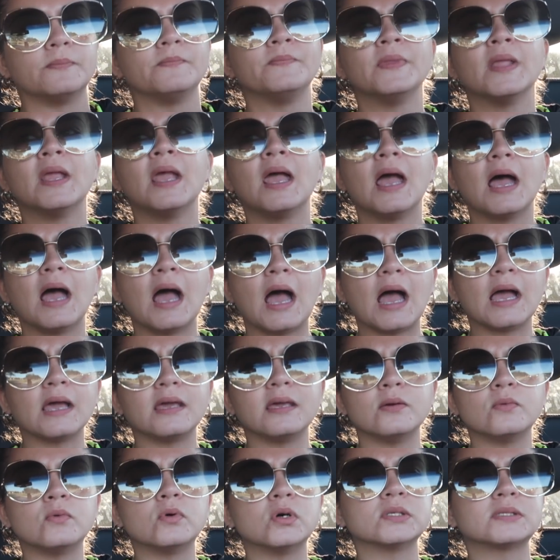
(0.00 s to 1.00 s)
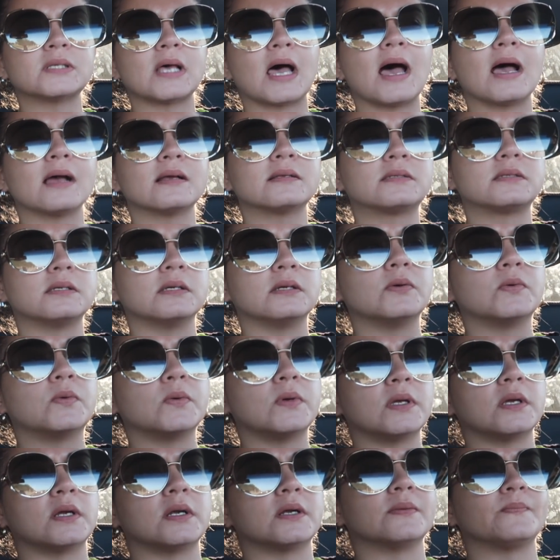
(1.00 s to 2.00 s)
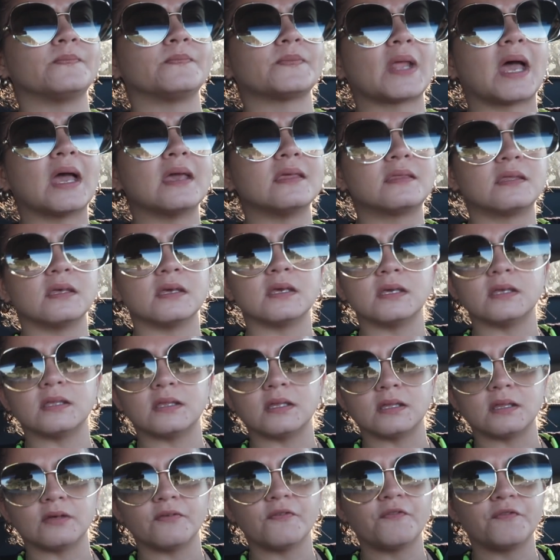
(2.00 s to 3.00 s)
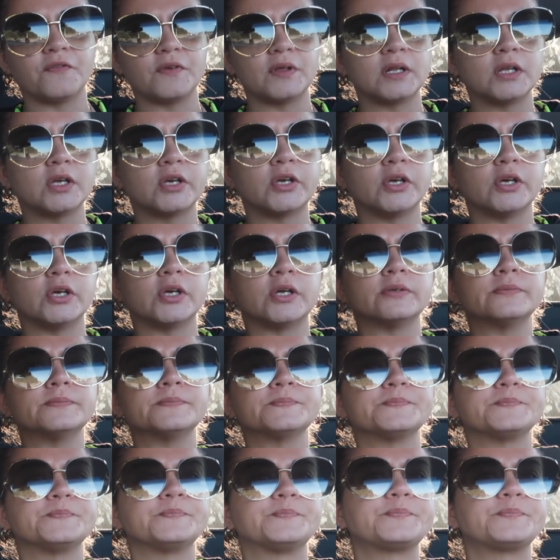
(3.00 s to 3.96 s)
And he was acting weird. I think he didn't feel good.